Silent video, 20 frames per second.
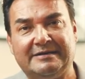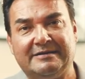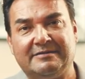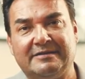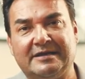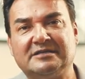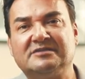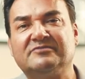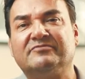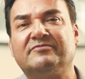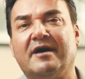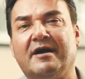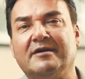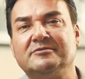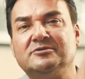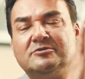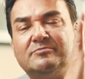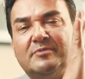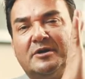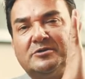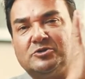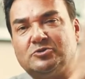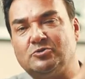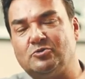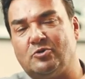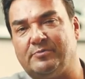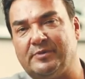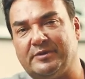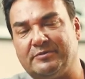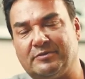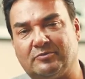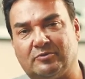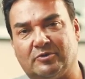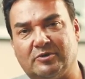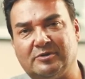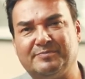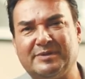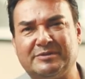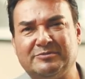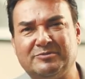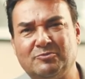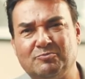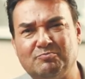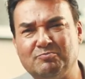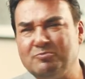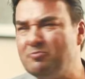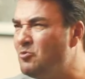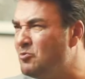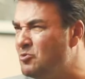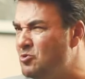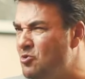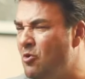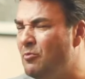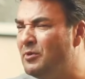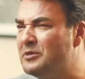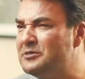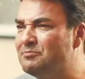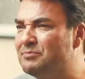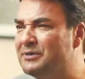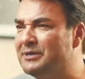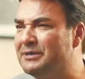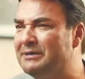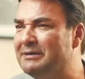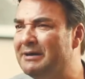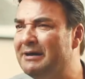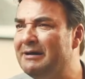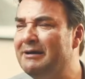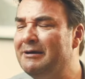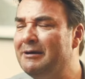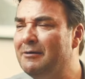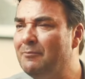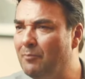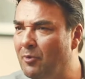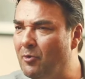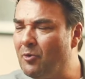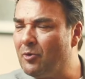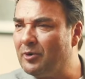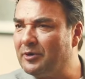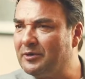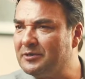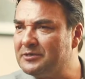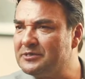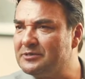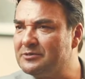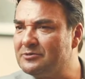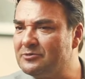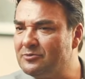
There's far too much normal in the world, but n- normal is pretty boring, isn't it?